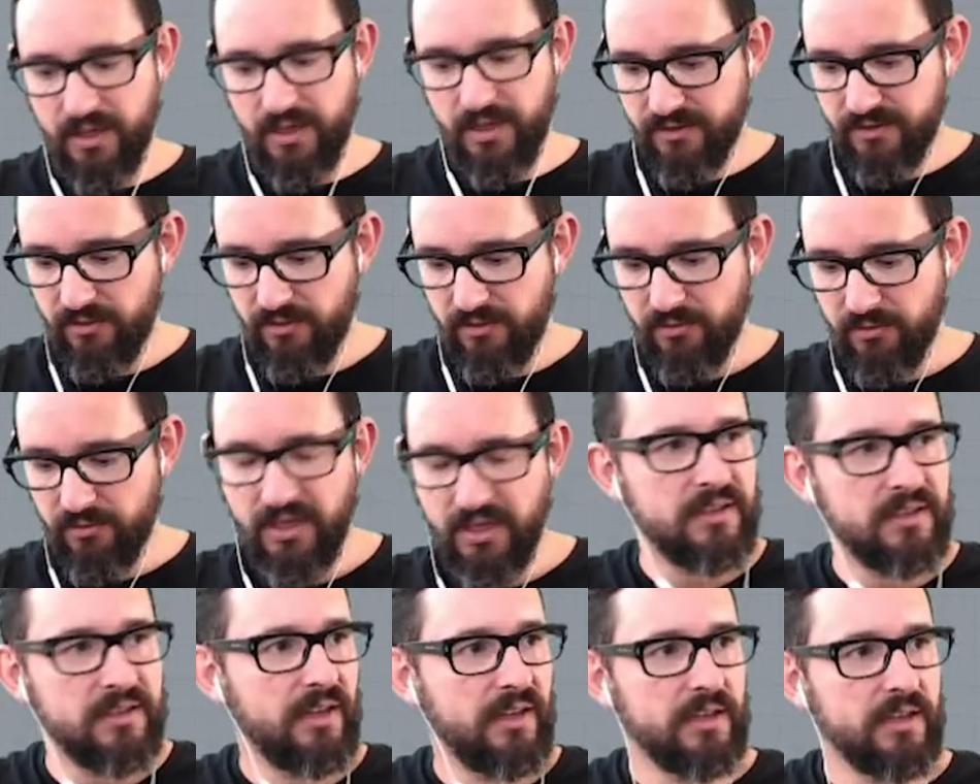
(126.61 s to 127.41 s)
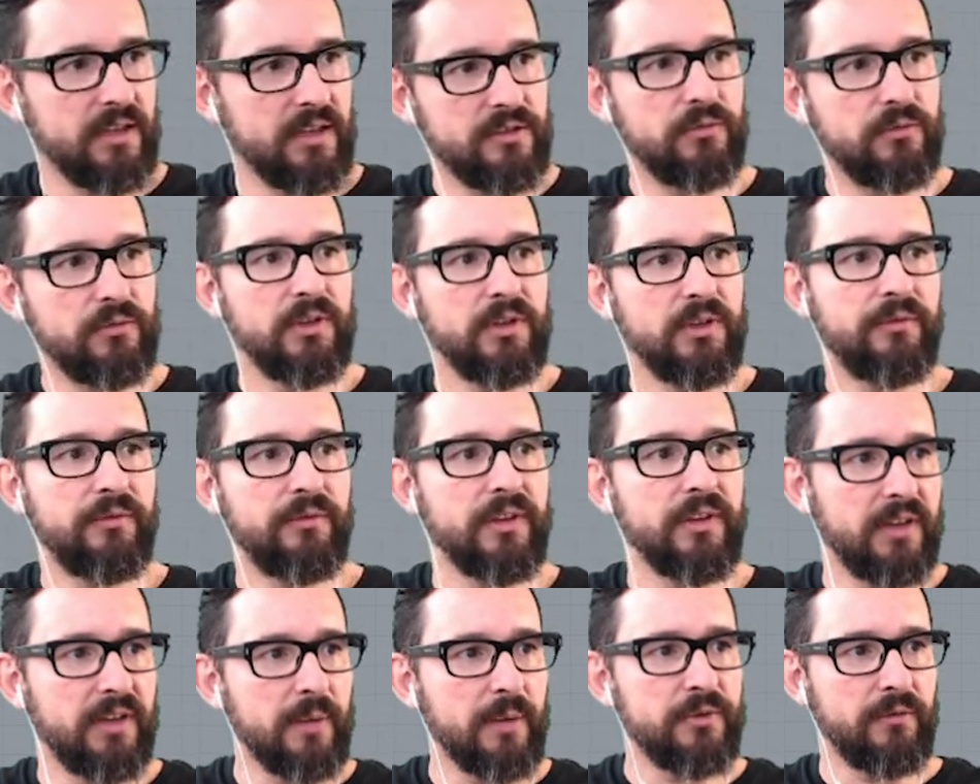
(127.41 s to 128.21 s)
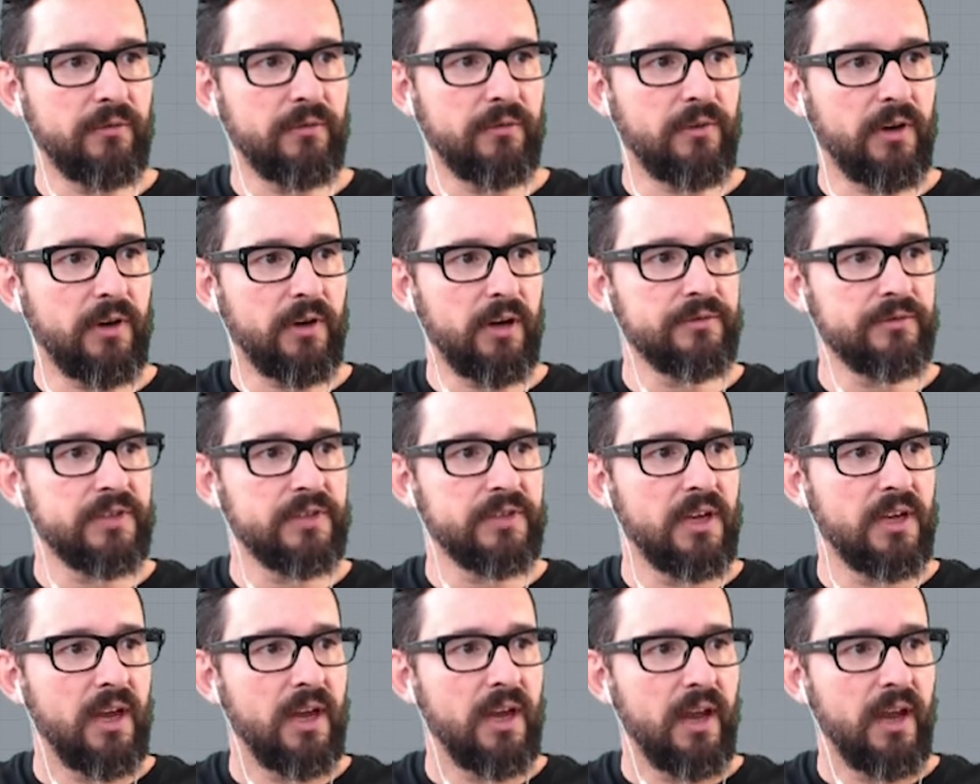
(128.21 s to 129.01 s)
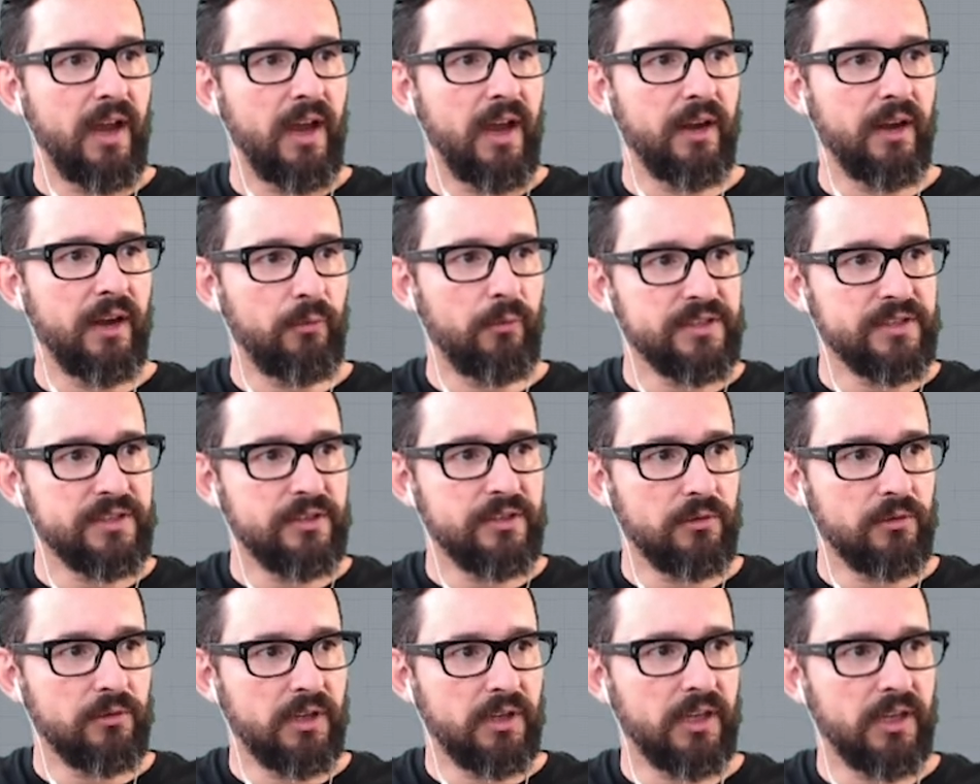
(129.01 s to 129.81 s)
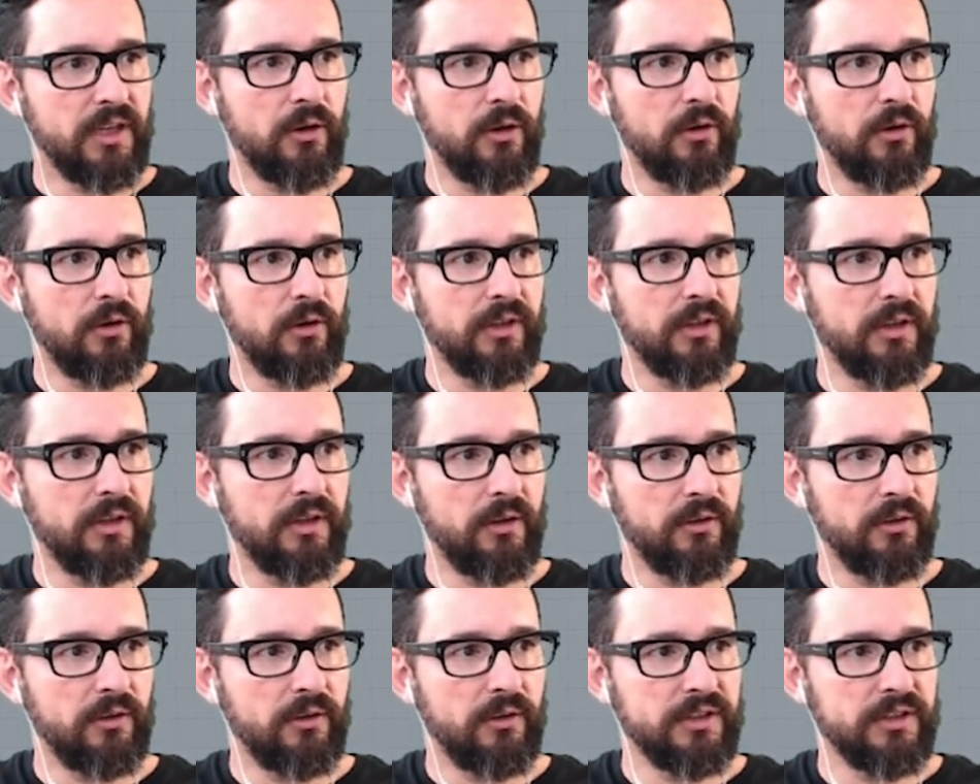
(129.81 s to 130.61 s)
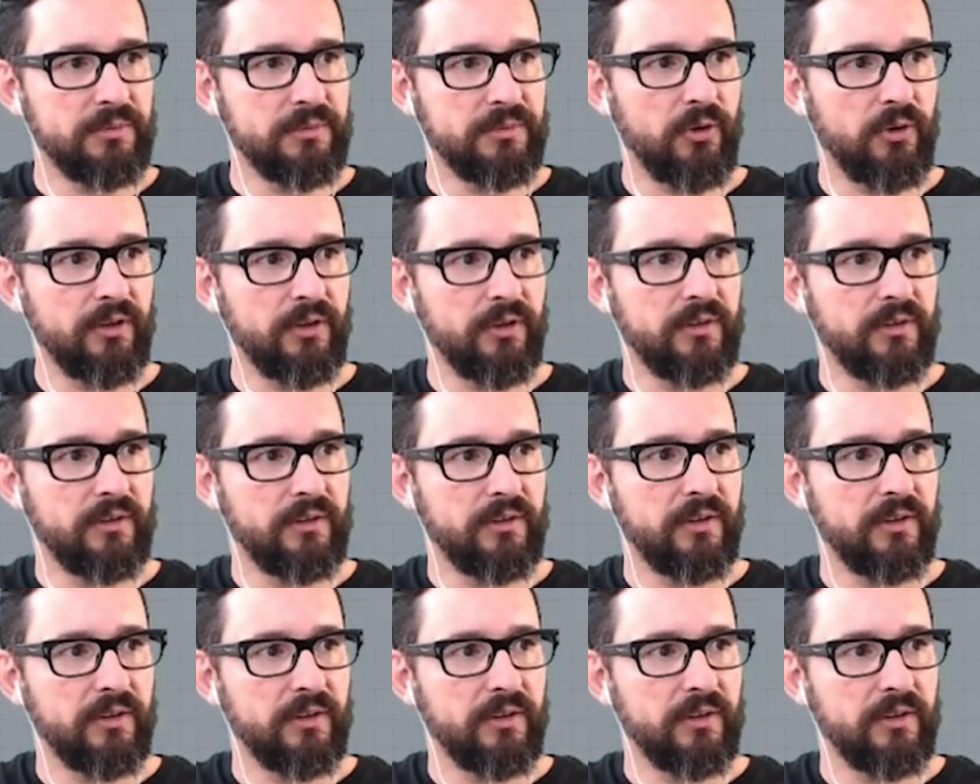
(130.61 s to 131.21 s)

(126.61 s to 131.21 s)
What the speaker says: So there's two different types of curves, and once you click on this point,